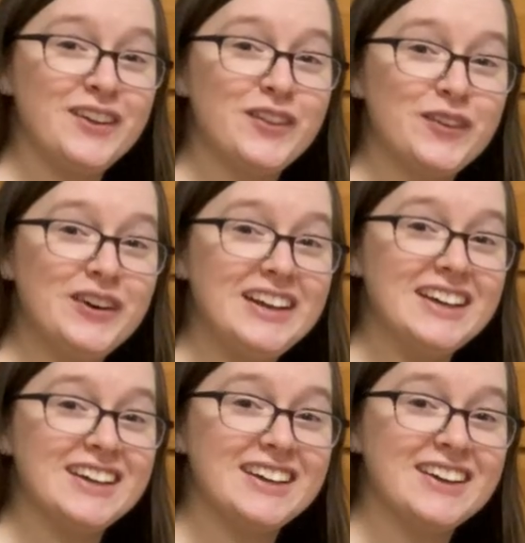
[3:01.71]
3,
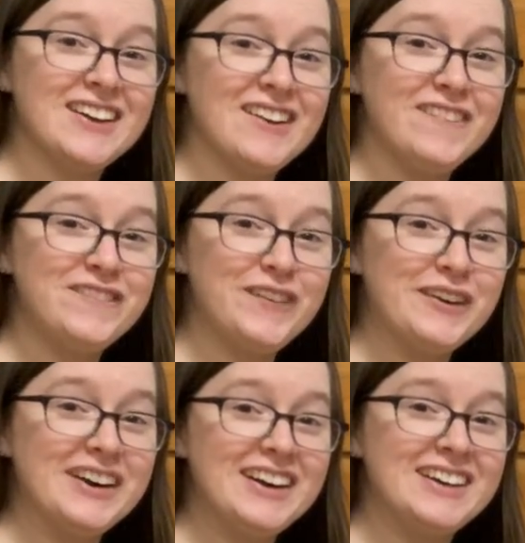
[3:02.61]

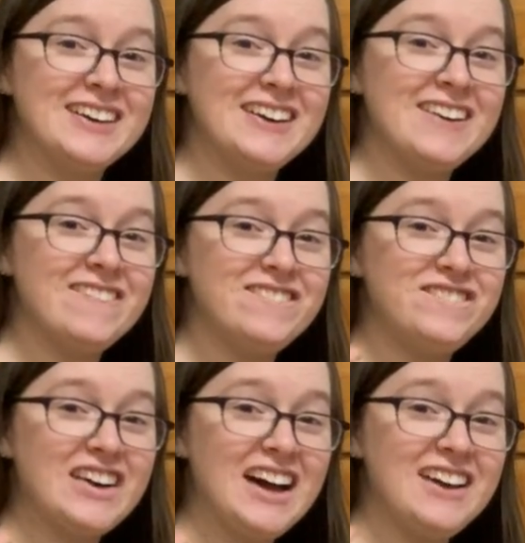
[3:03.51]
4,
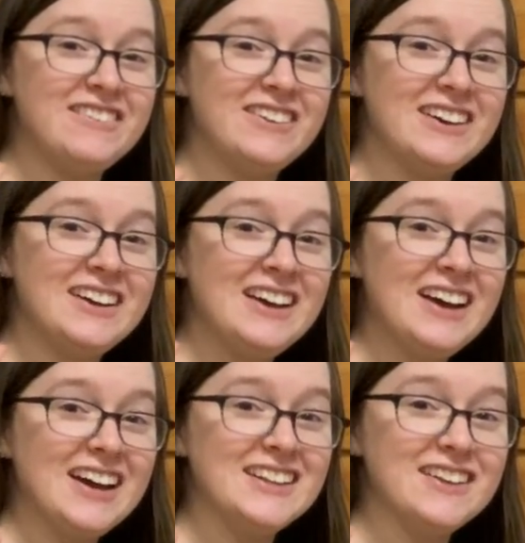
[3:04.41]
5,
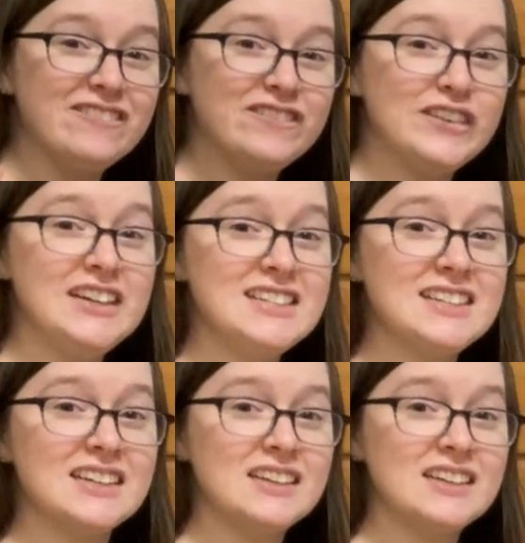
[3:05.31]
and then freeze.